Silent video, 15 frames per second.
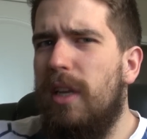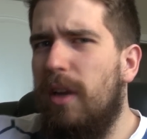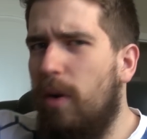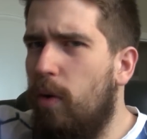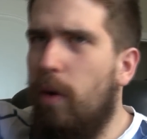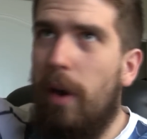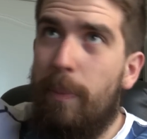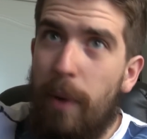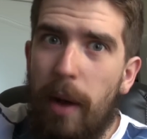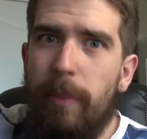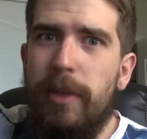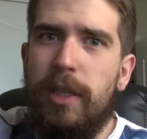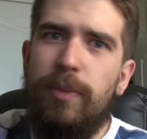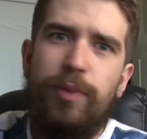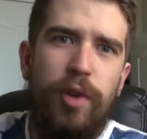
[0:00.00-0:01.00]
who are
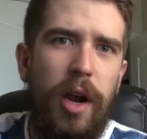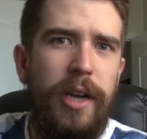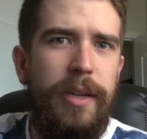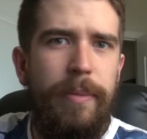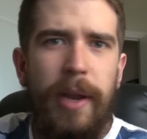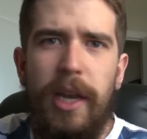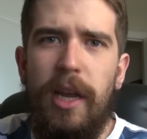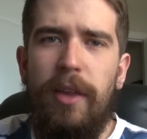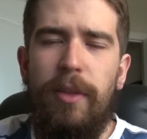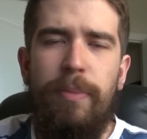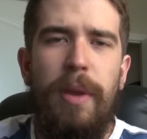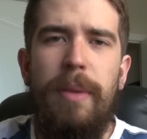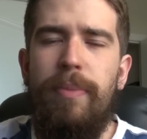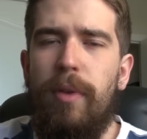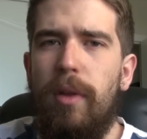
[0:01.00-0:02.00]
probably subscribed to many other
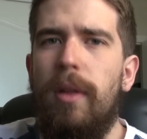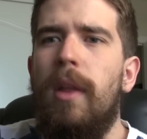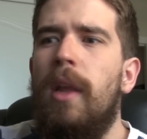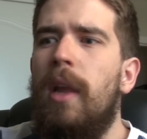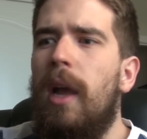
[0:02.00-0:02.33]
people,